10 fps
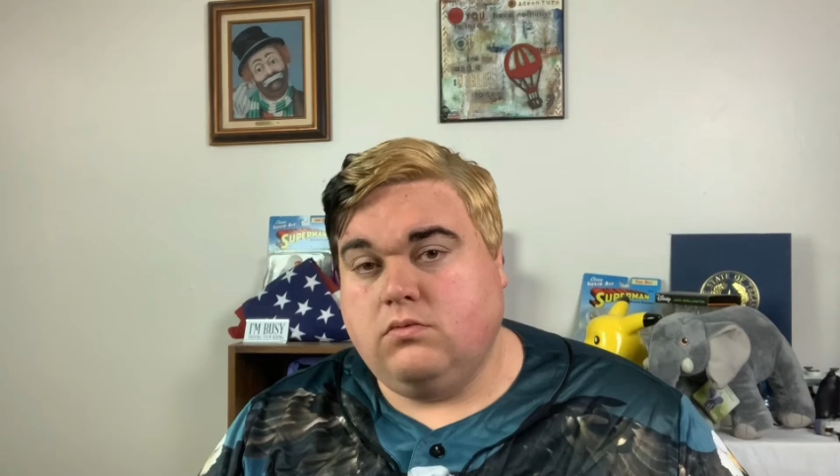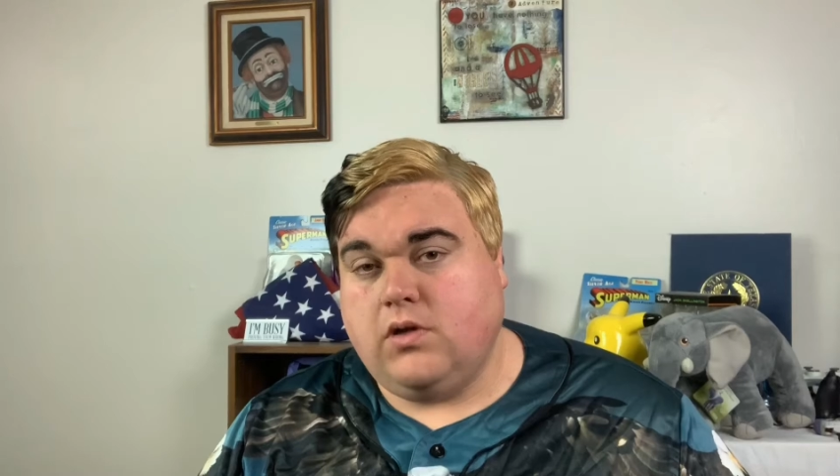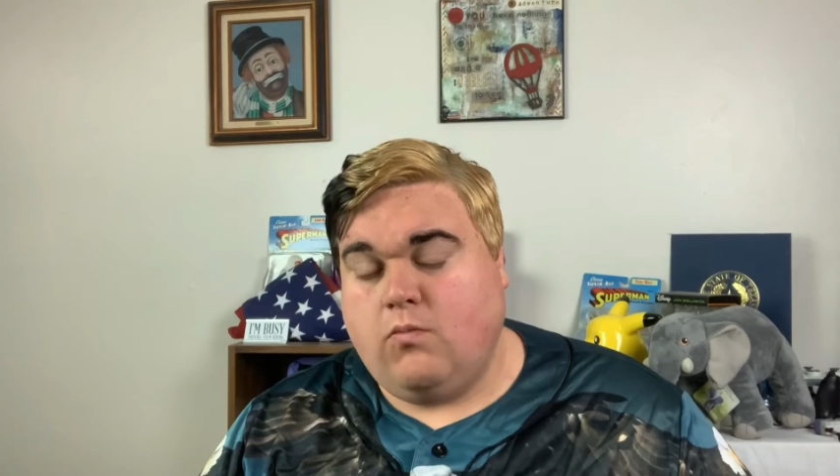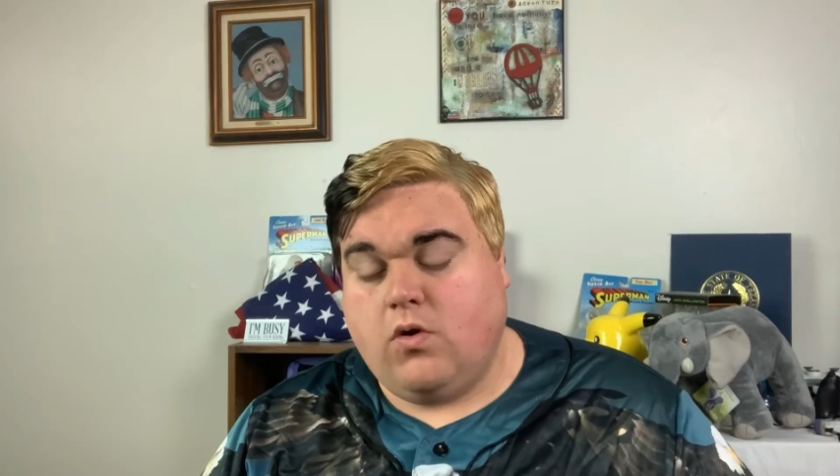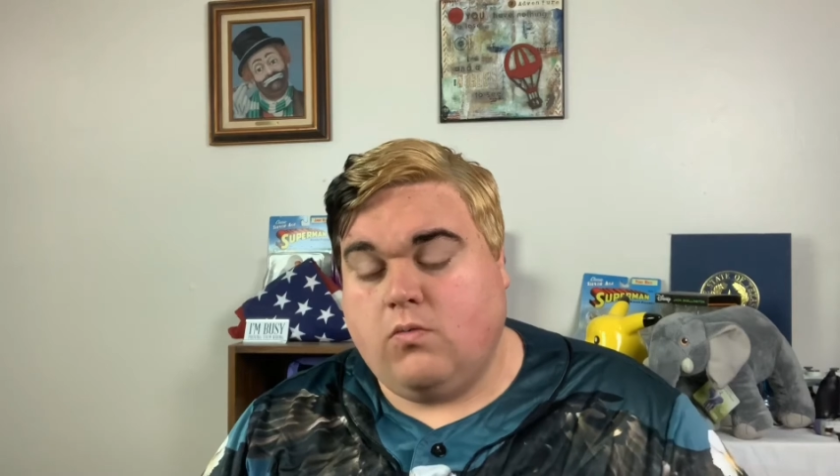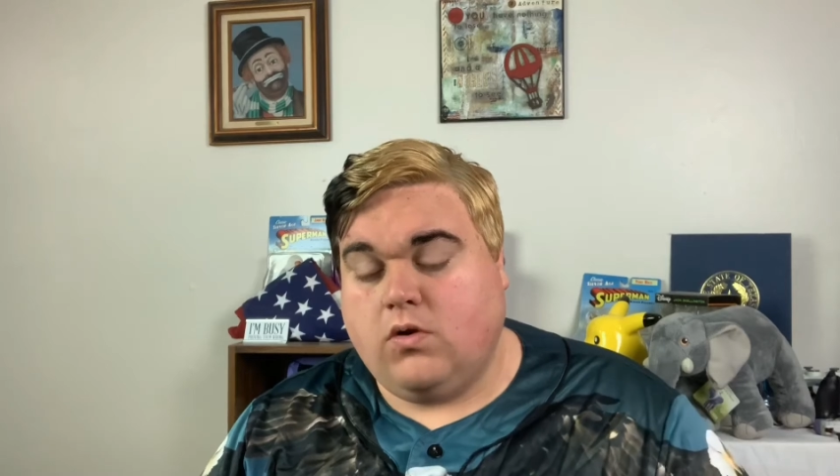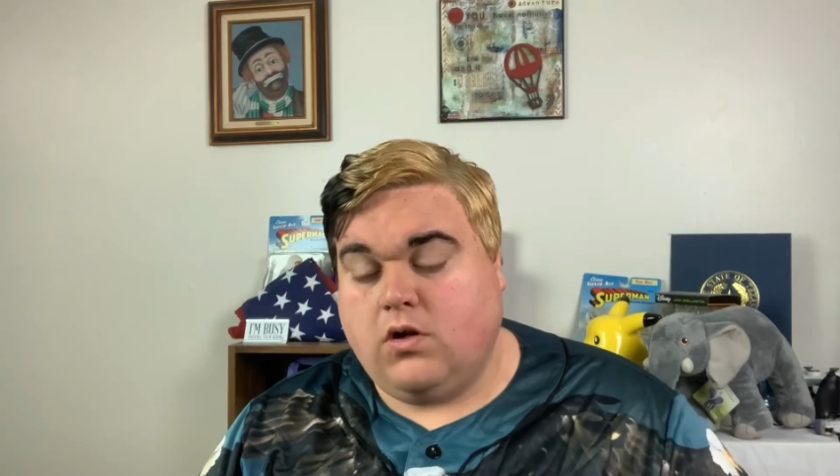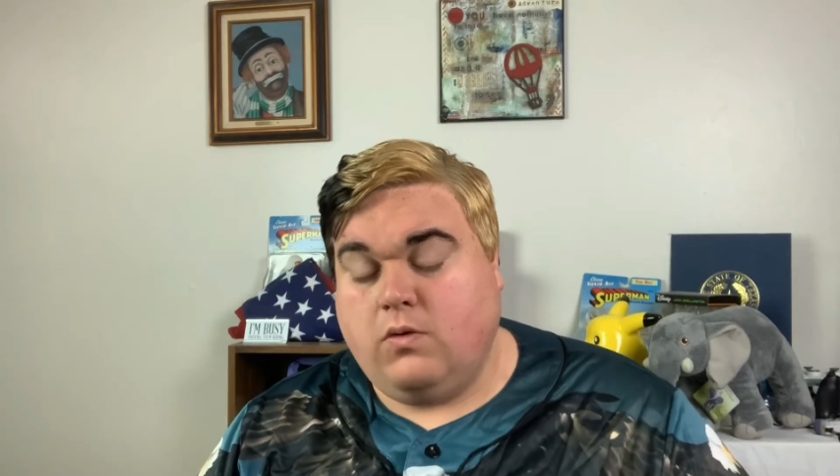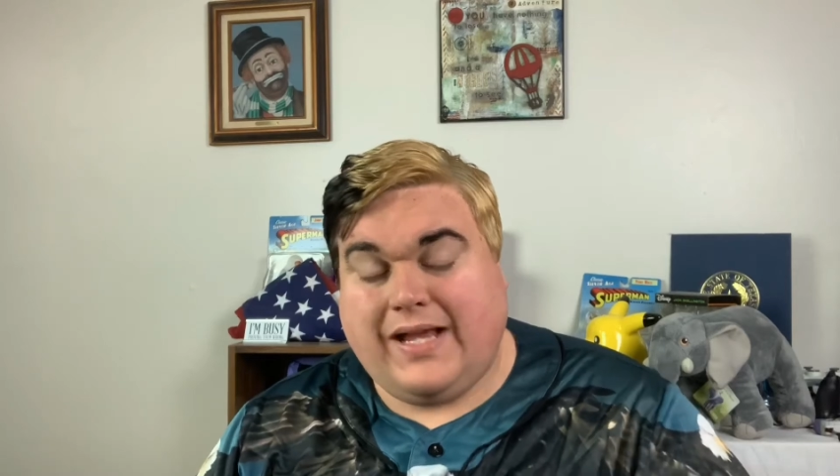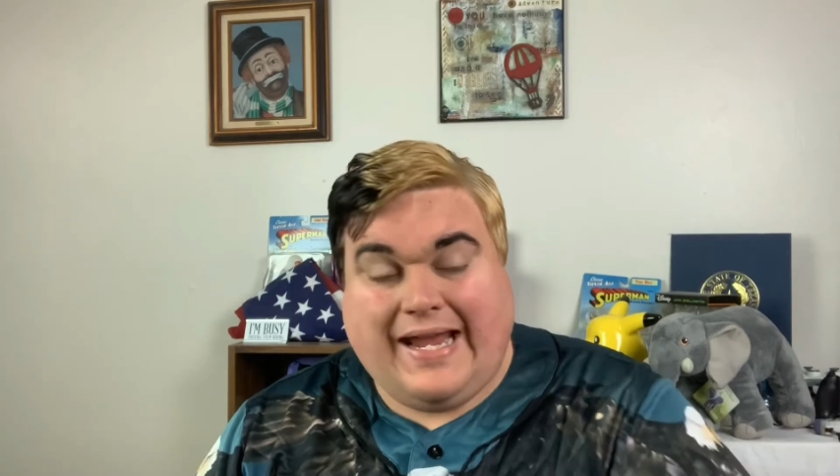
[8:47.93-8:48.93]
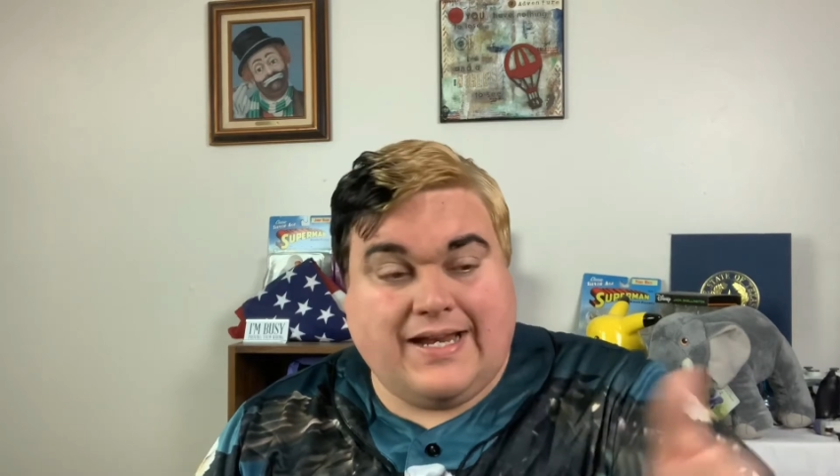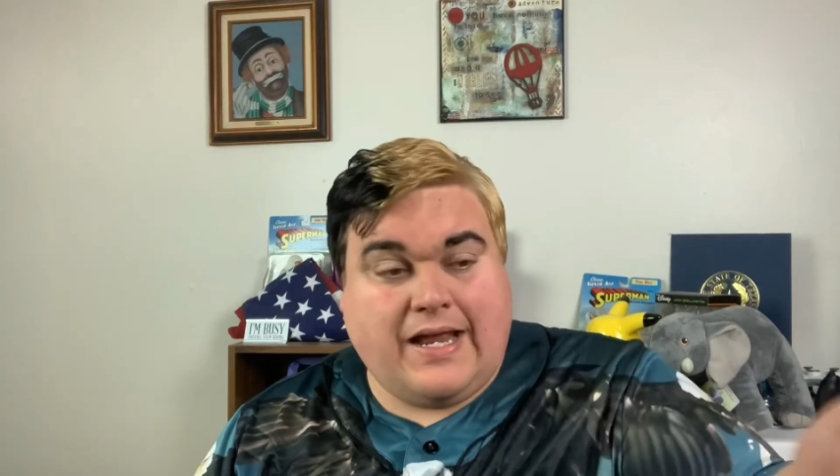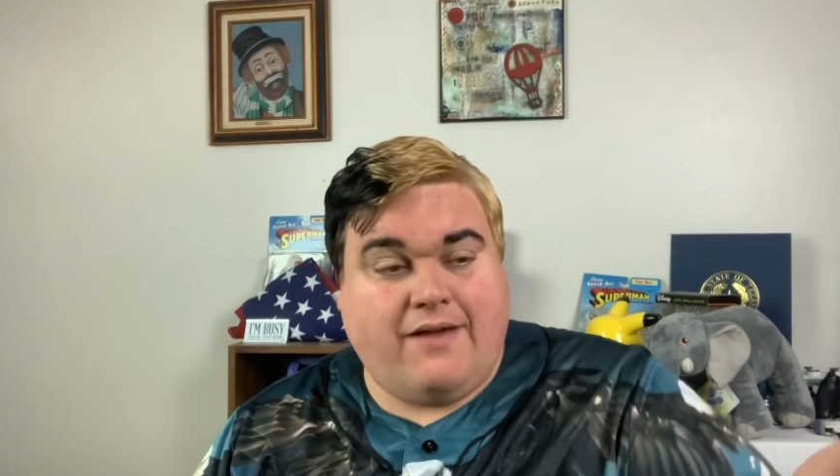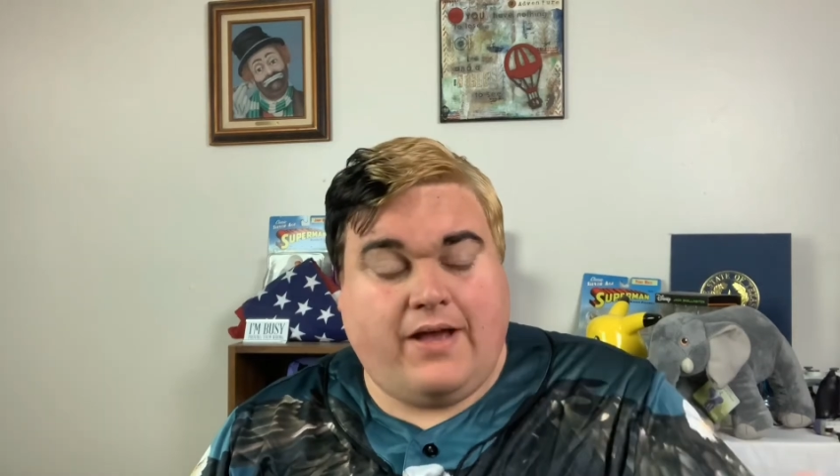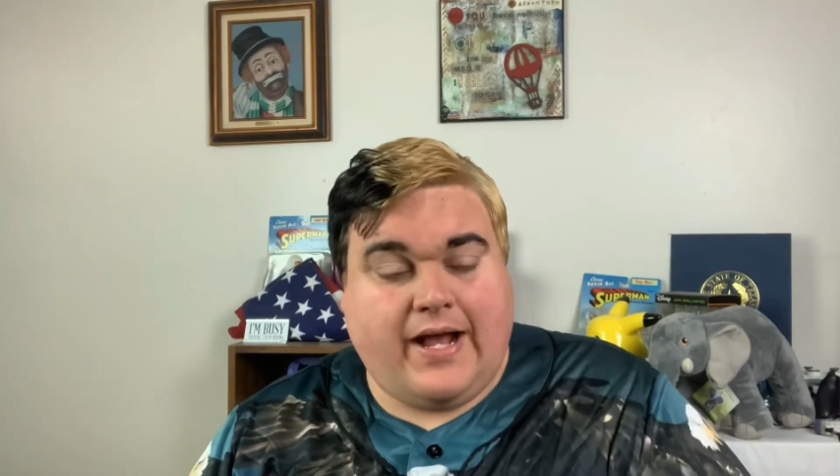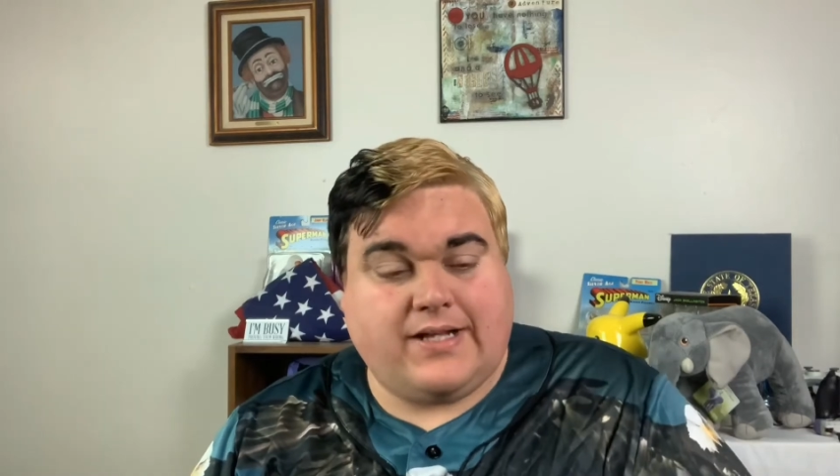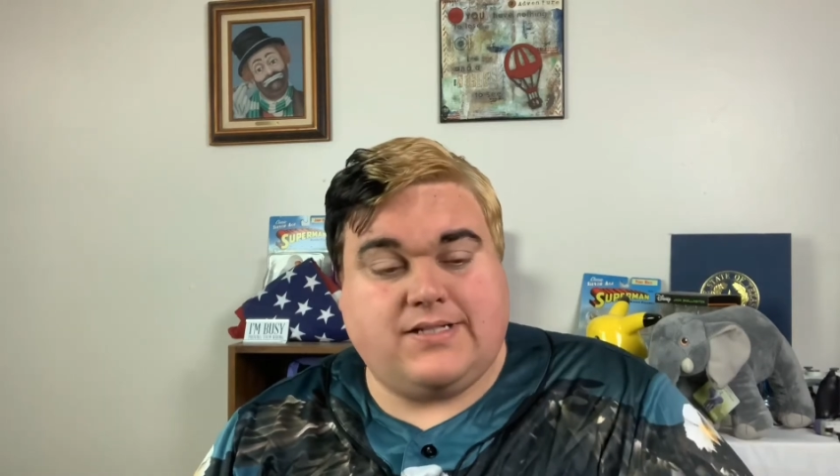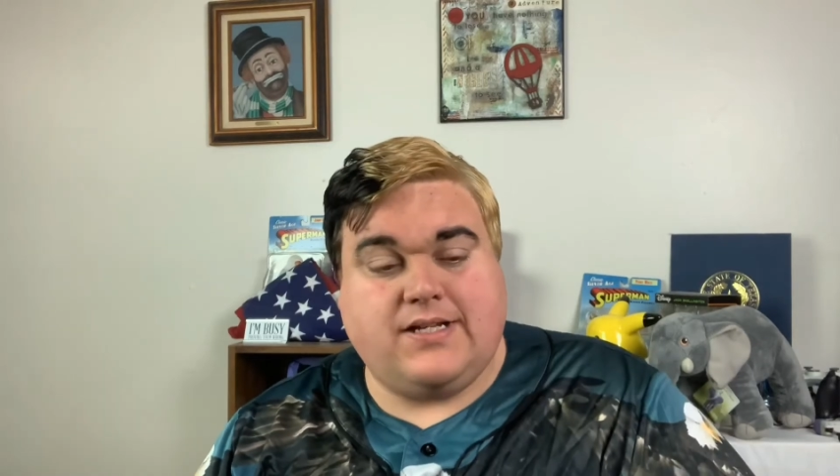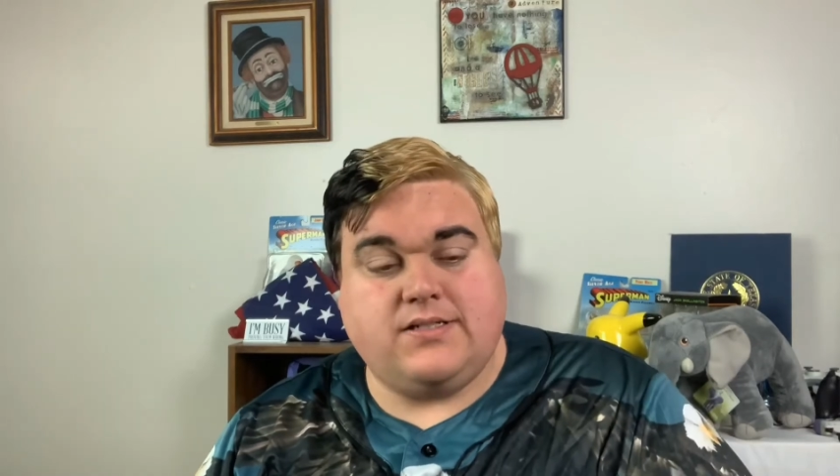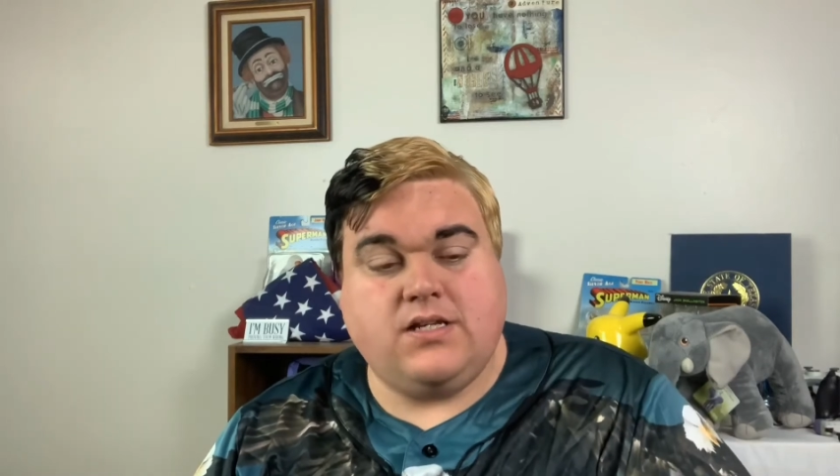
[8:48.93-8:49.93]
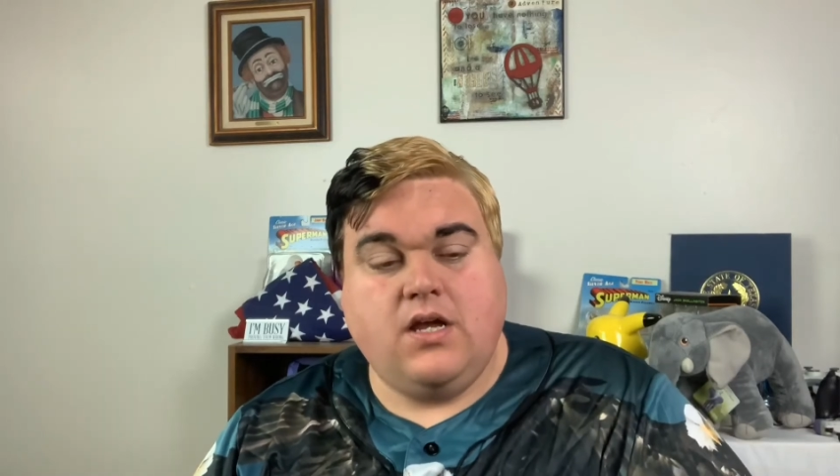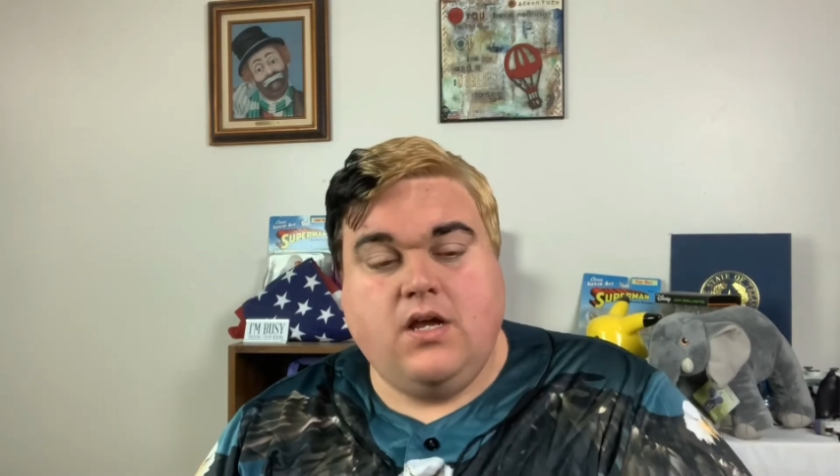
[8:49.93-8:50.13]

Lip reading: and where we're going, and have access